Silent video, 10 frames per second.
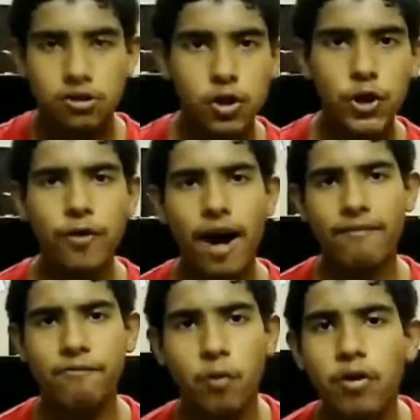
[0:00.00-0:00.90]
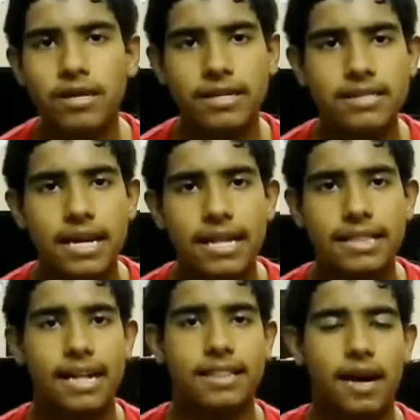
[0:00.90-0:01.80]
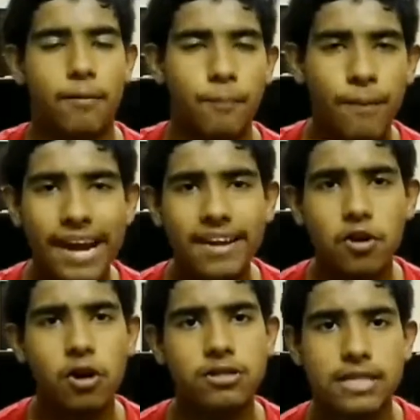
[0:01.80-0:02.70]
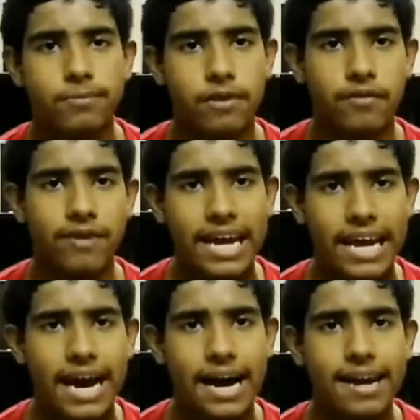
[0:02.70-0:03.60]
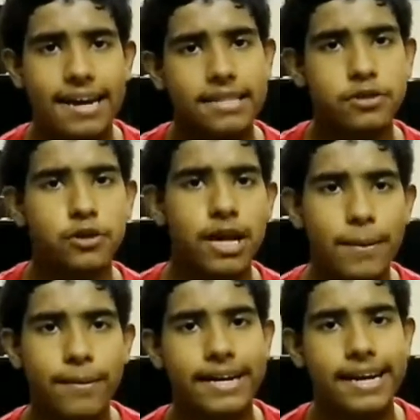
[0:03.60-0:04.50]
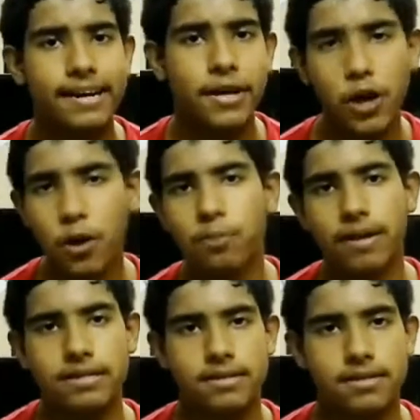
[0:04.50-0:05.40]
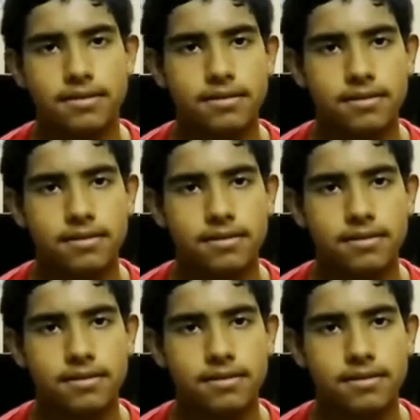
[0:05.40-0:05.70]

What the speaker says: So you have noticed that the main concept of AI is to imitate humans.